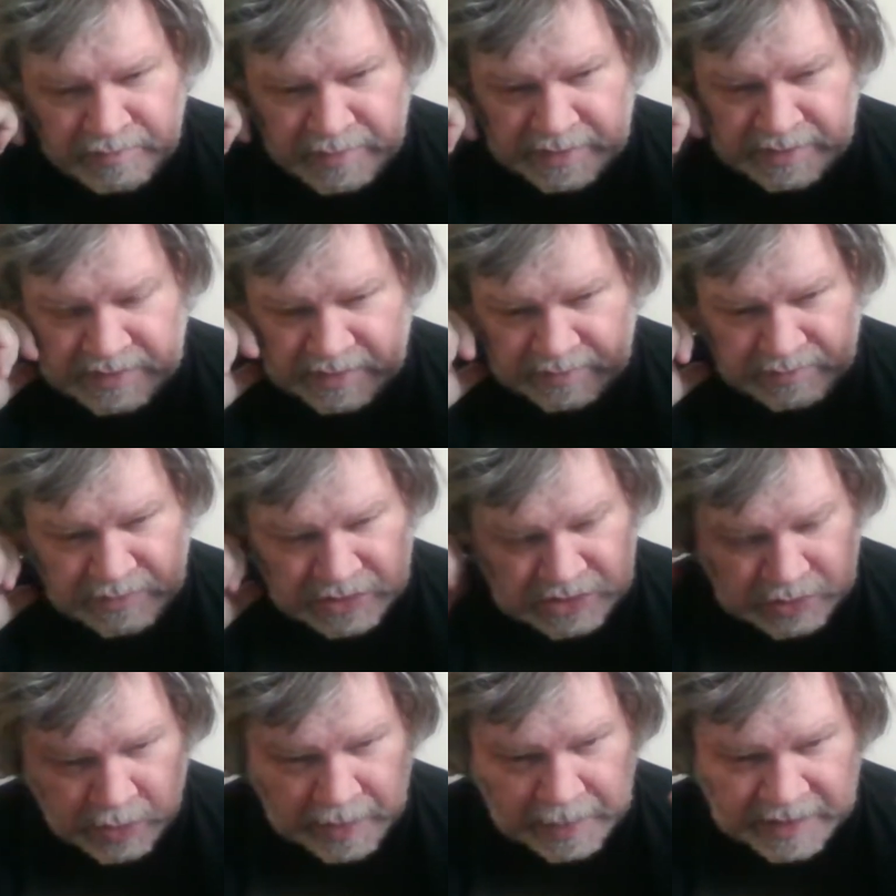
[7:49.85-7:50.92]
But the the
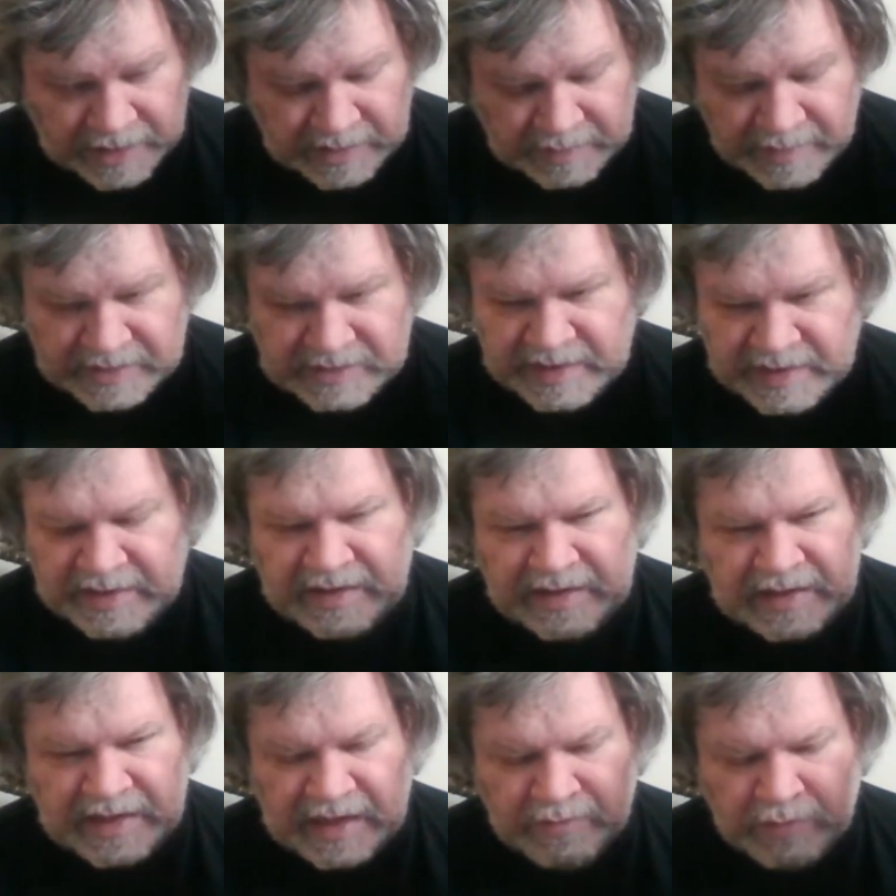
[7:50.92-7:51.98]
storylines of Ness and the Hen they
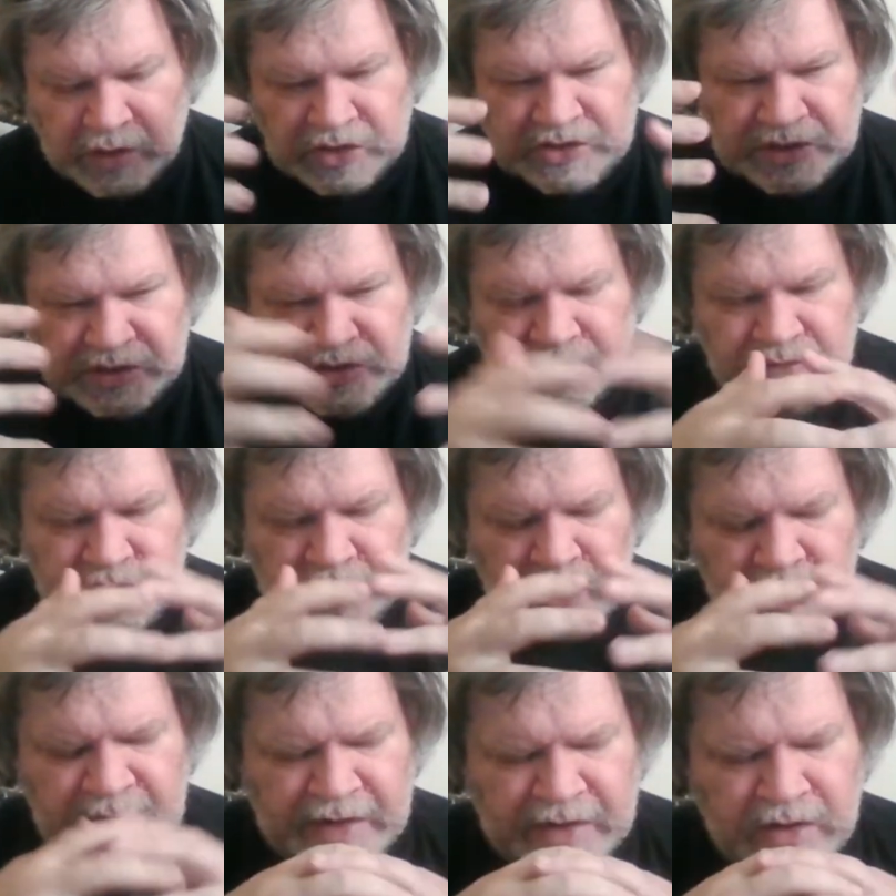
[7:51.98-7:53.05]
kind of merged into the
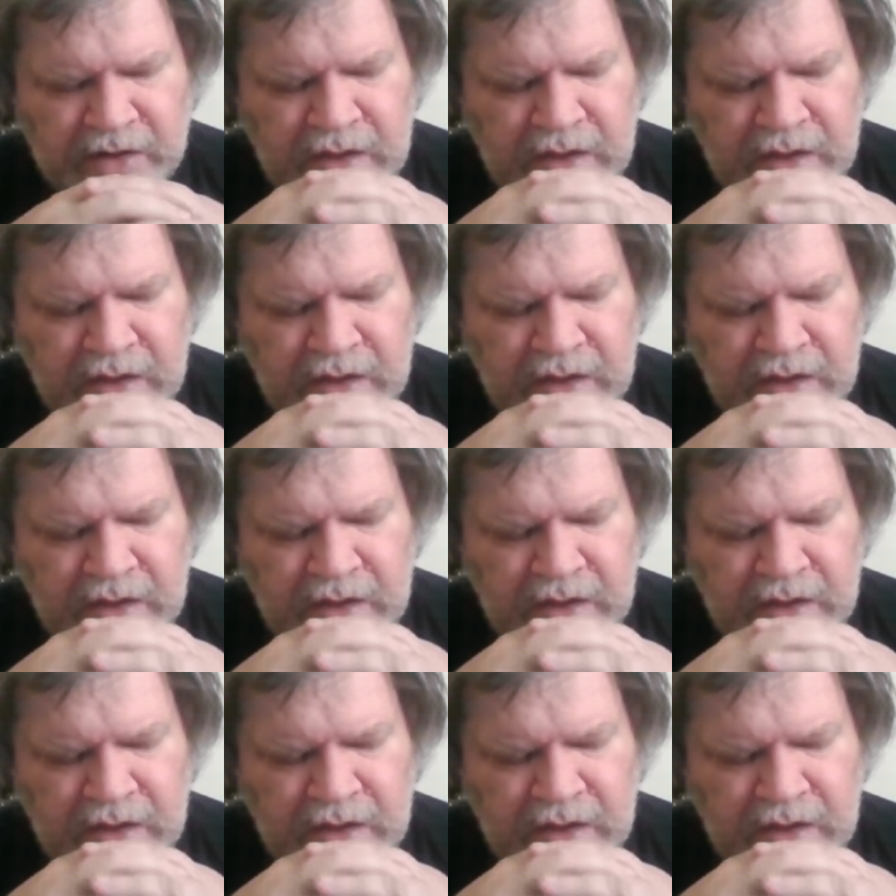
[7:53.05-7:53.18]
Terminator,